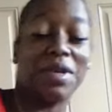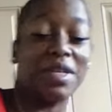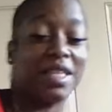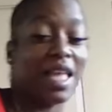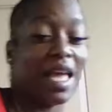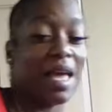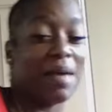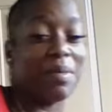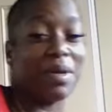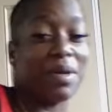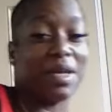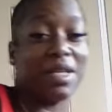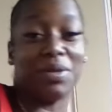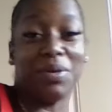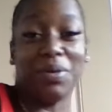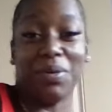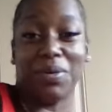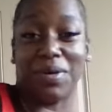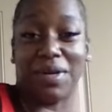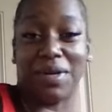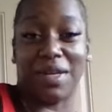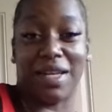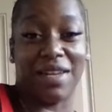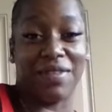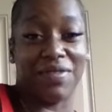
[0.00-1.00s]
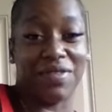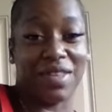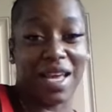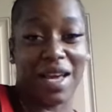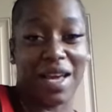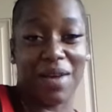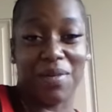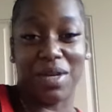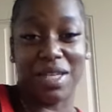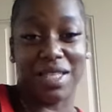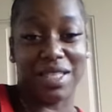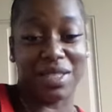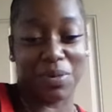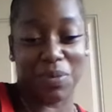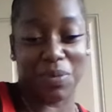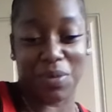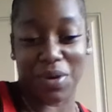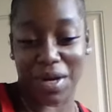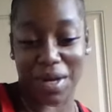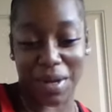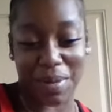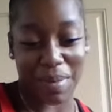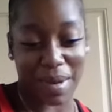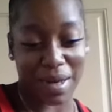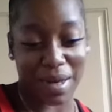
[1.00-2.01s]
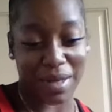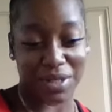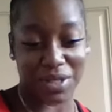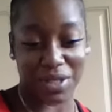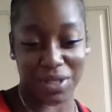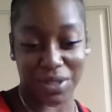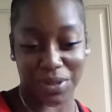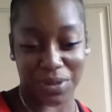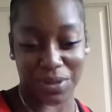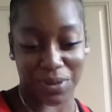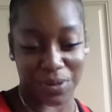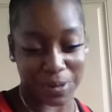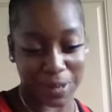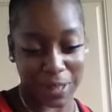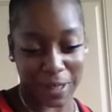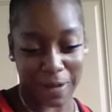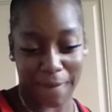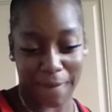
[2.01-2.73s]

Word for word: would they be doing if they wasn't worried about you?